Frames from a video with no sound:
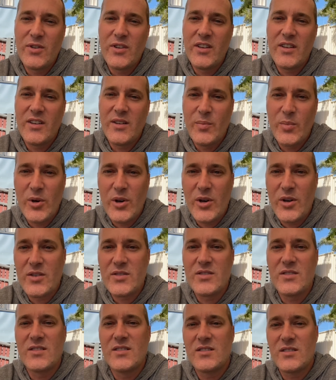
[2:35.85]
that the
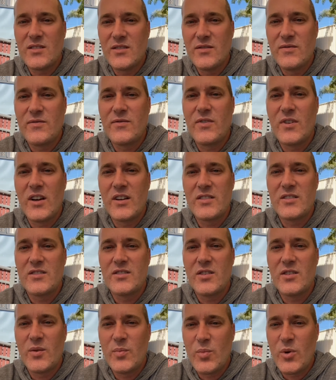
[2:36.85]
person is
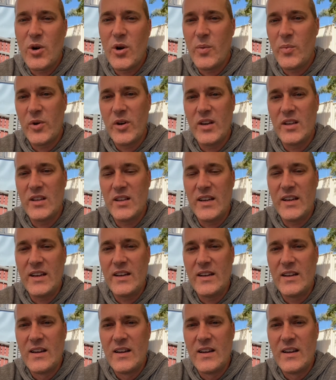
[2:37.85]
confronted appropriately.